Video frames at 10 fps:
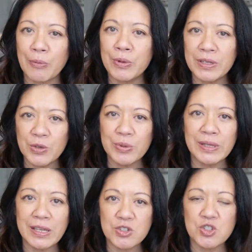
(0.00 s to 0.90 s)
What are the
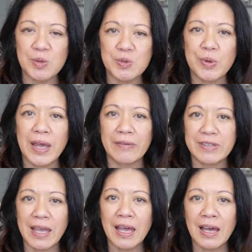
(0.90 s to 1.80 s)
relationships we have
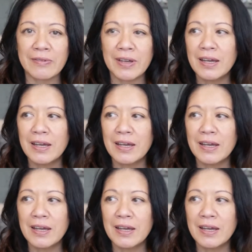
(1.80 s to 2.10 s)
to have?